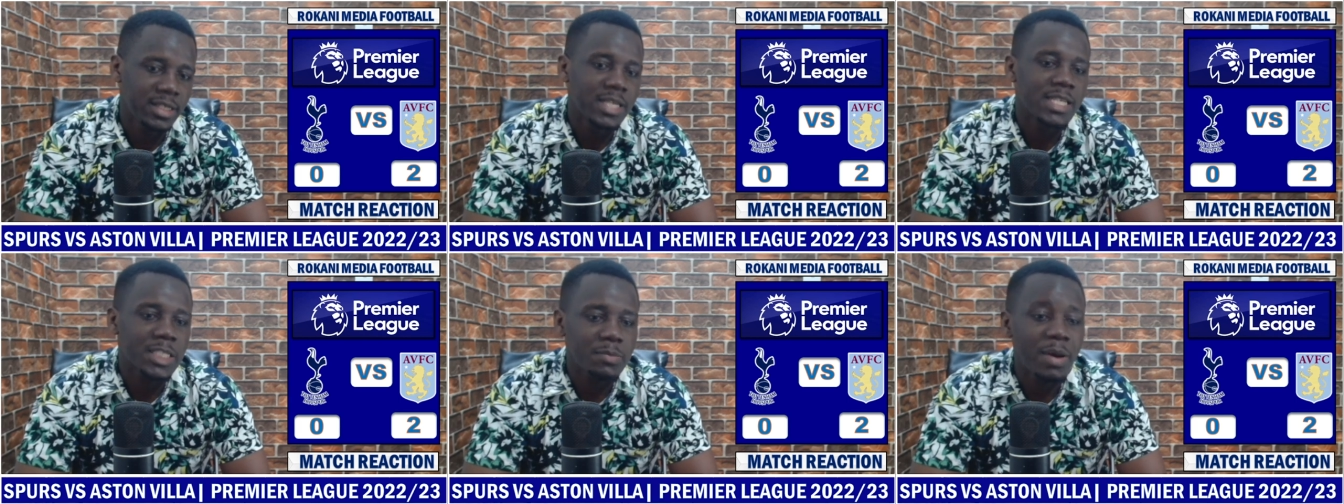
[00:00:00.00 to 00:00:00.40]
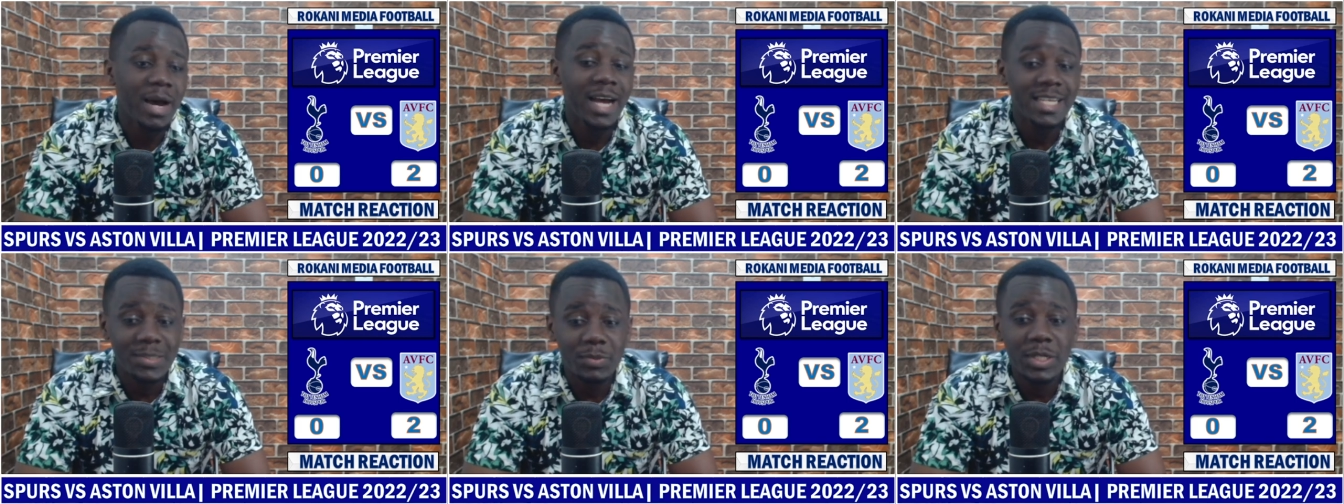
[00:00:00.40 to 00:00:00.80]

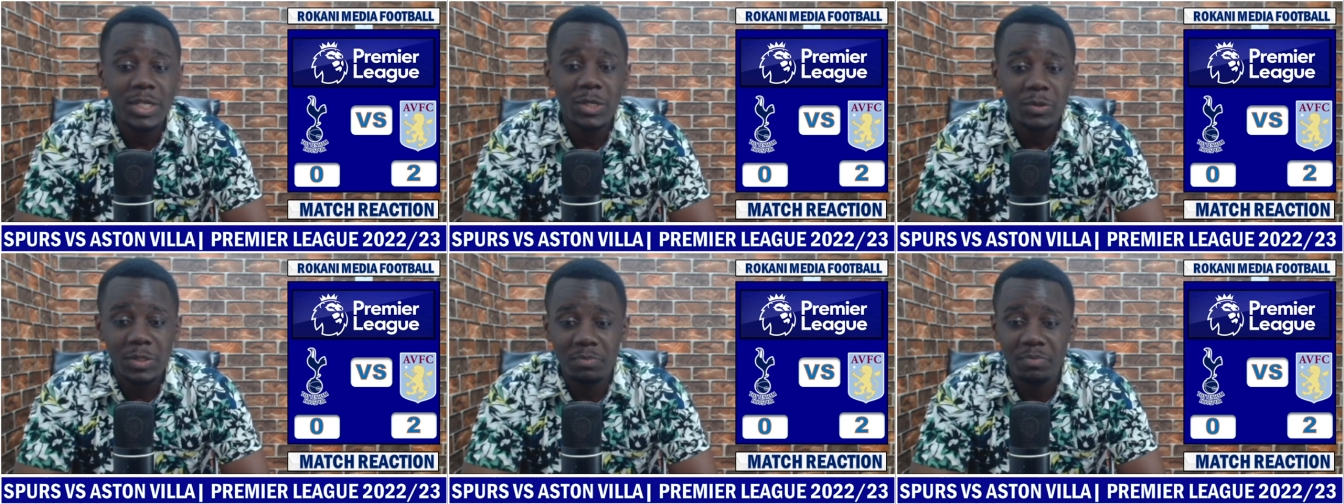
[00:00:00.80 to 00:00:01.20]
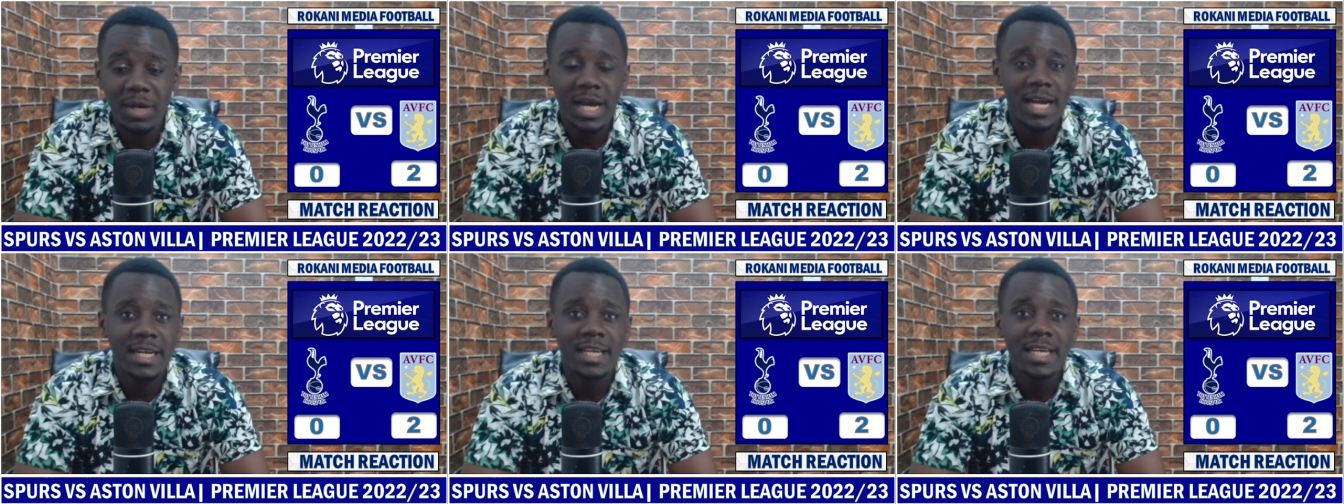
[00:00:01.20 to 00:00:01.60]
Spurs really looked
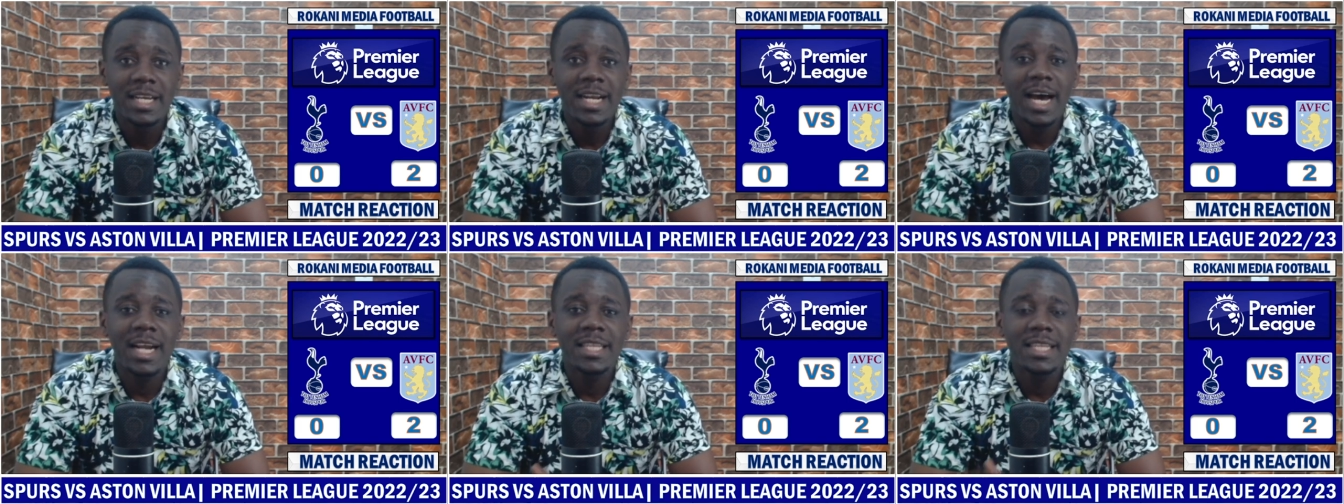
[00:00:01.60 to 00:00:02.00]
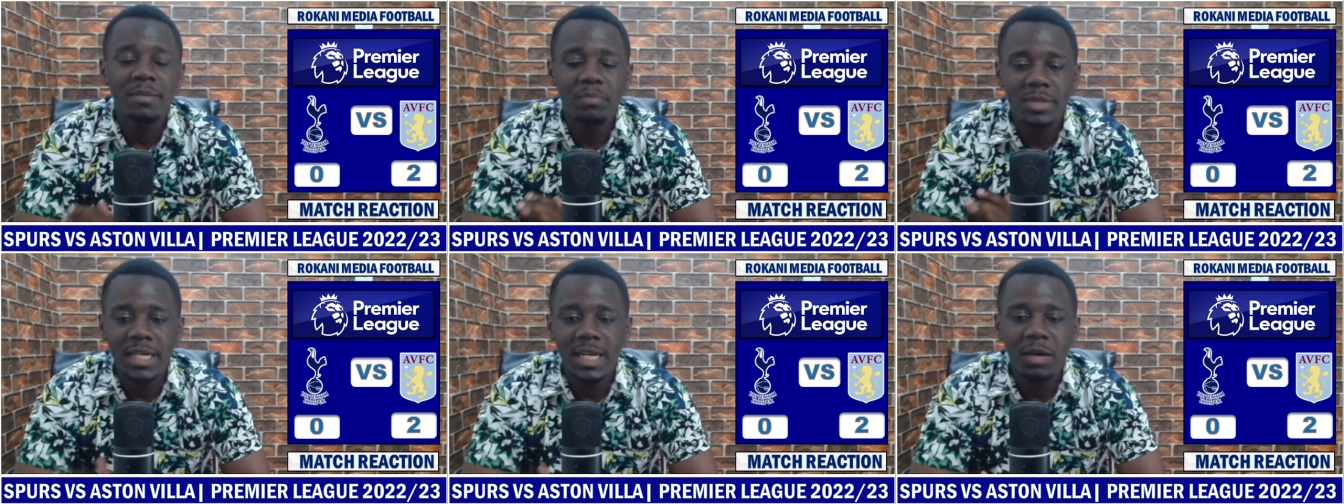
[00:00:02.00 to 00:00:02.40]
bad. And the
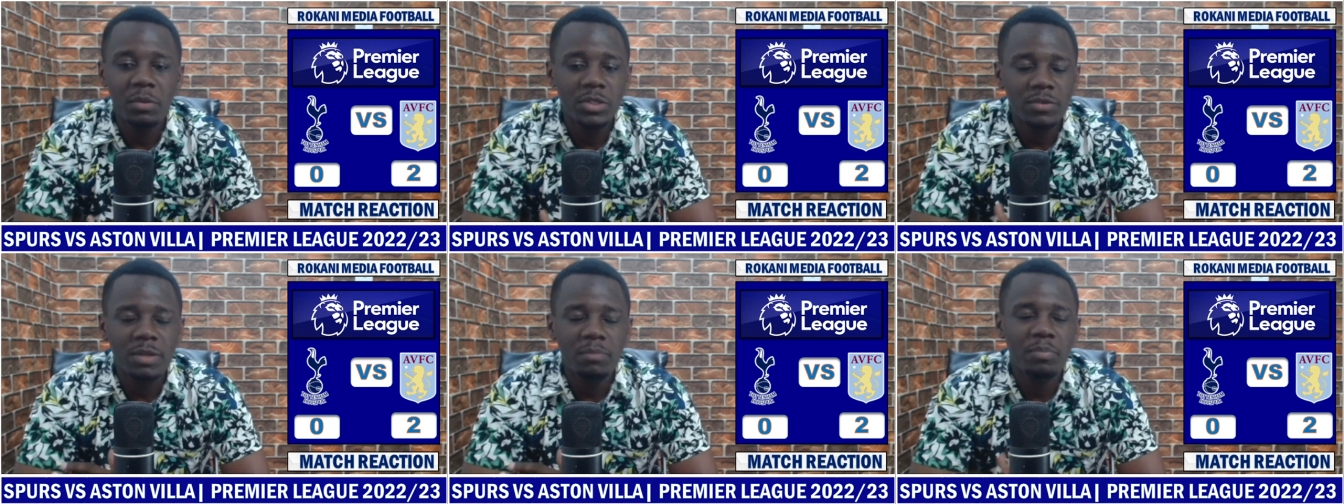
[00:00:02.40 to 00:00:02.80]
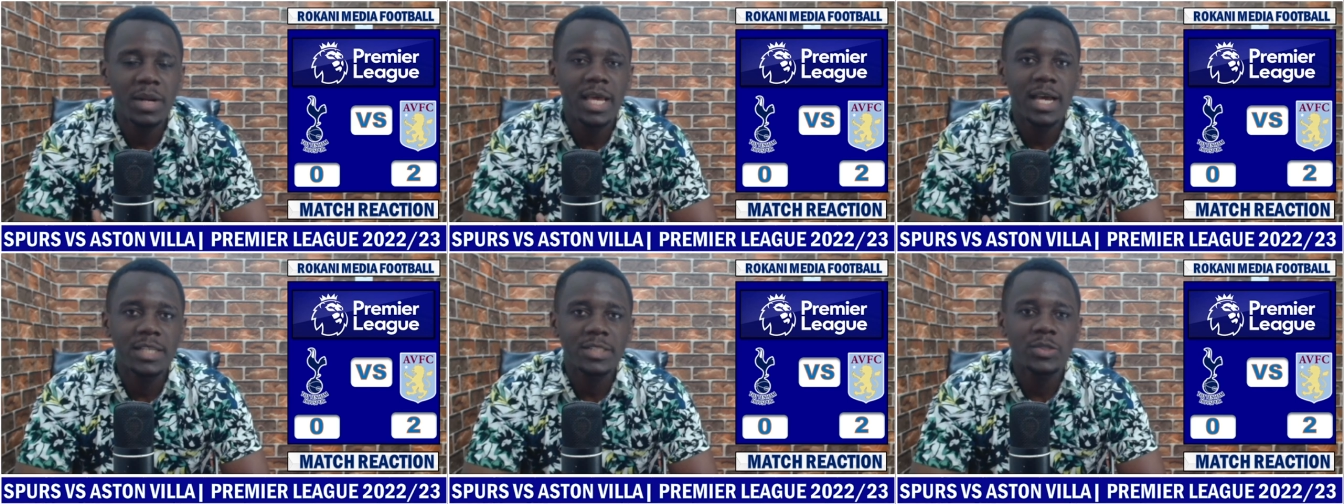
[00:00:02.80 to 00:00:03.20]
body language of the
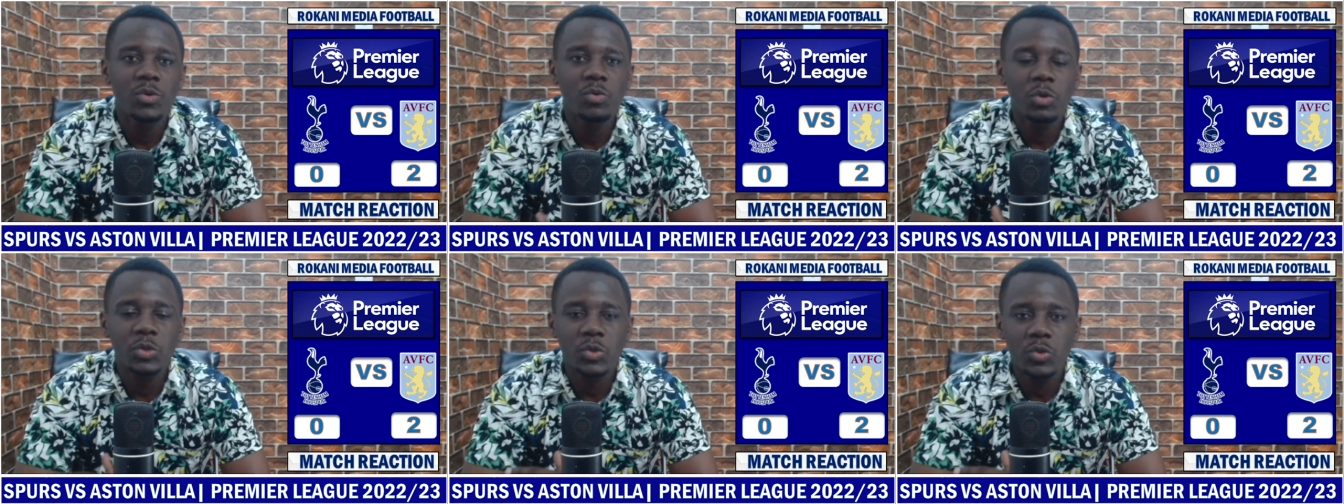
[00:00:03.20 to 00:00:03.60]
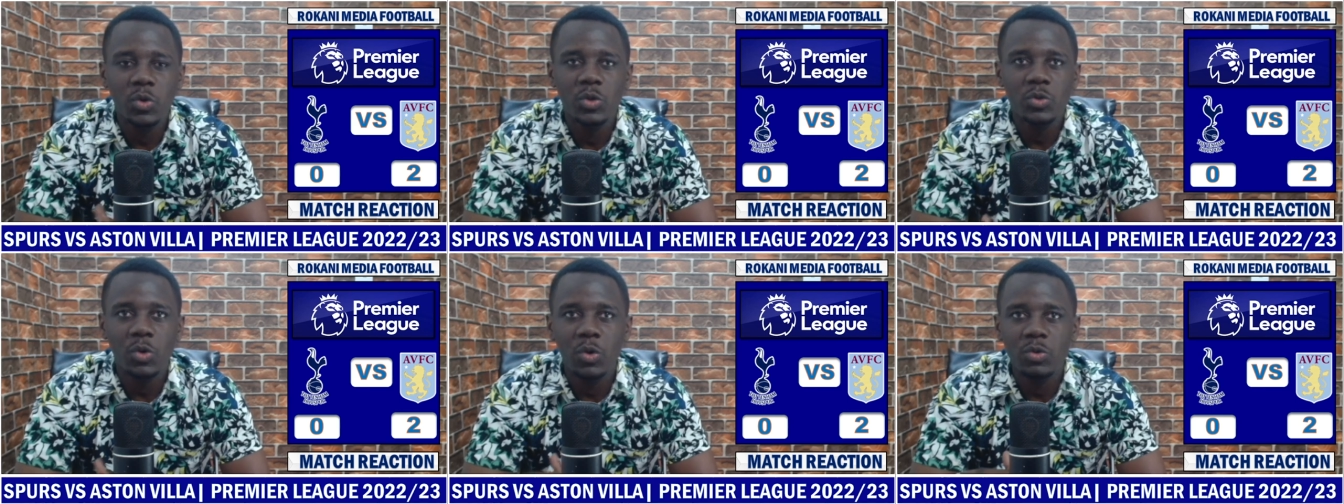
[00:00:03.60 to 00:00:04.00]
players was
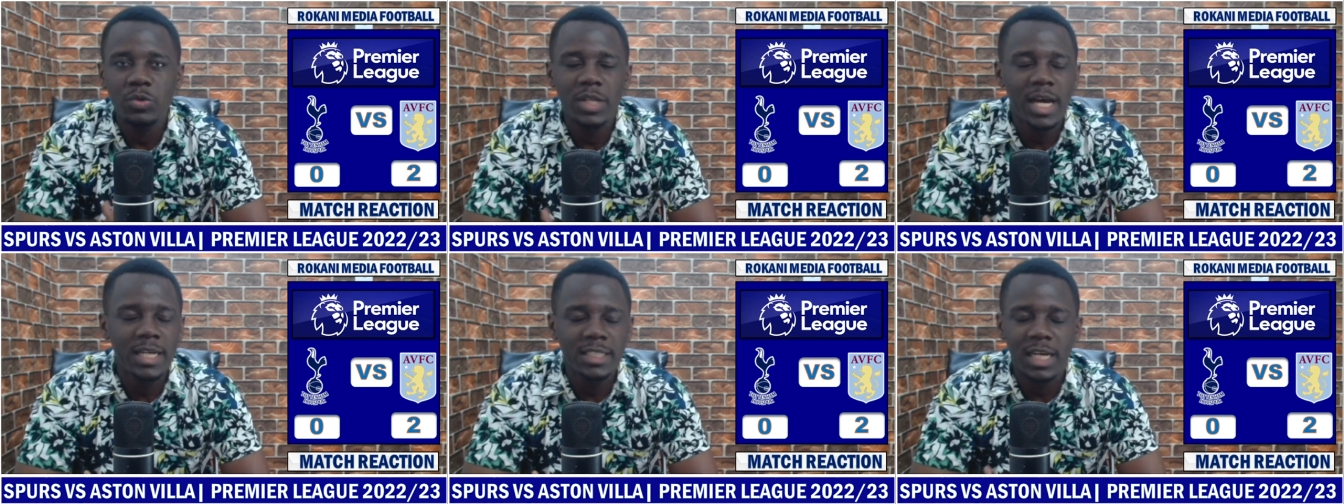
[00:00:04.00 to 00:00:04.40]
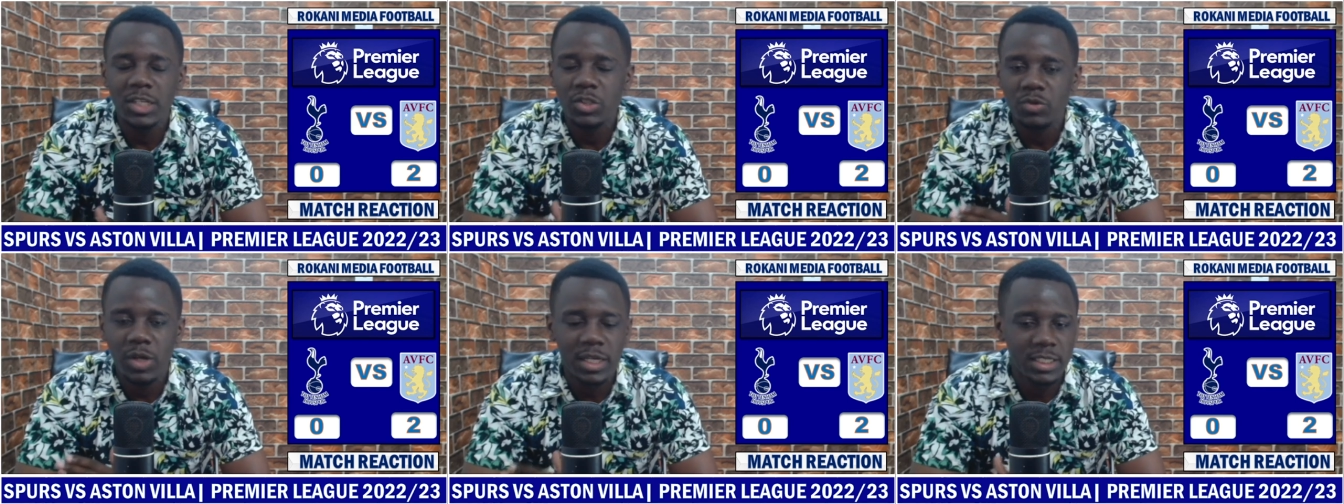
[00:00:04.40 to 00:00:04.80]
not all that
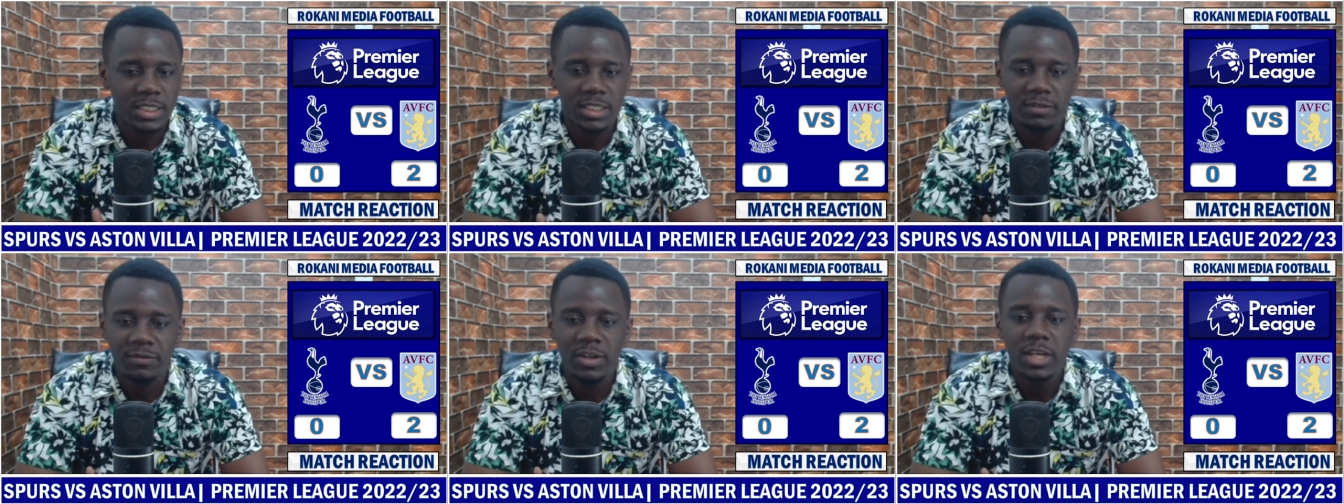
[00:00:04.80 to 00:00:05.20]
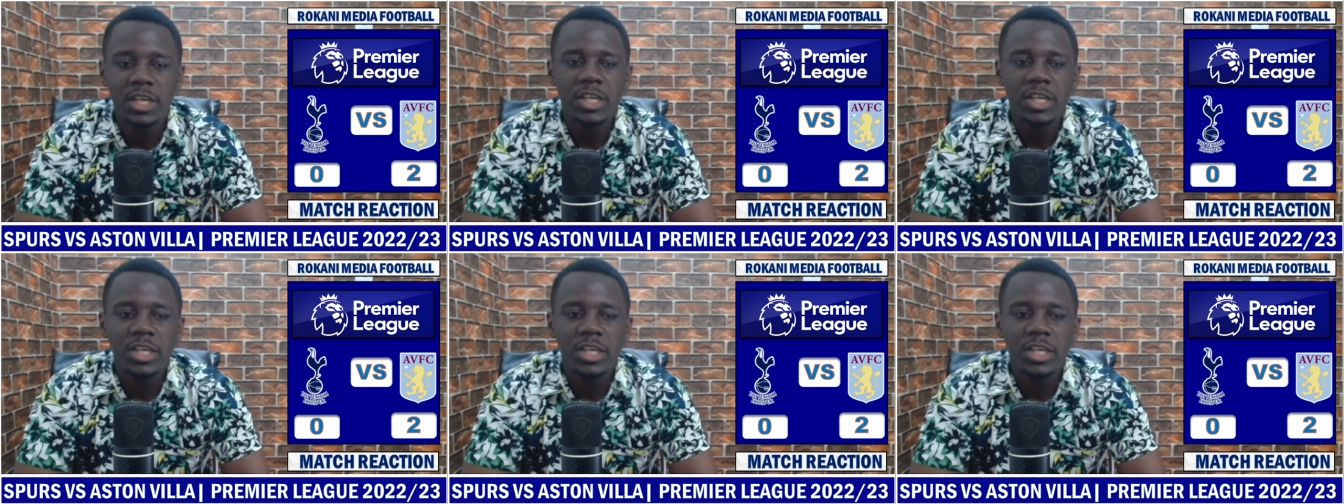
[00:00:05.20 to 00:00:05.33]
attractive.